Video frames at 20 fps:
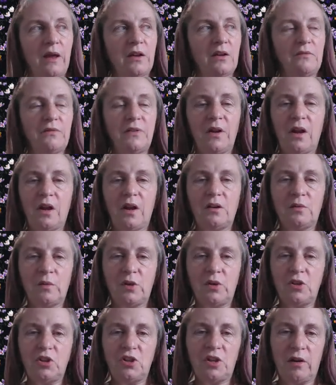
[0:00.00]
And I feel
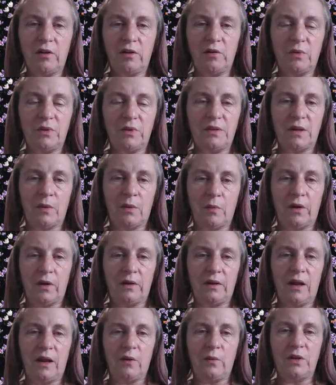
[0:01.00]
like I want to share it with
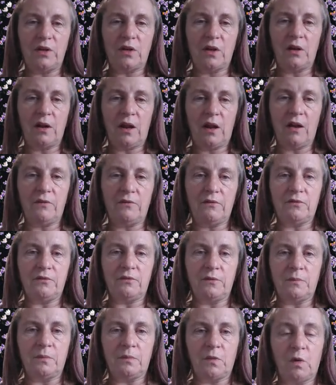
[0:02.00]
someone. Now, we don't have,
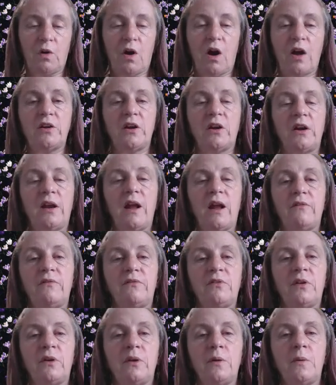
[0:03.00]
or I don't
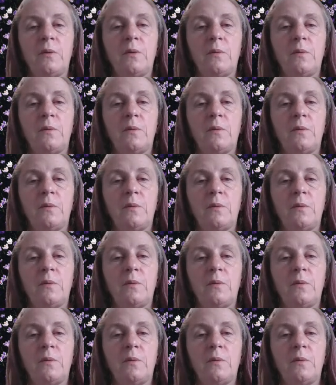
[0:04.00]
have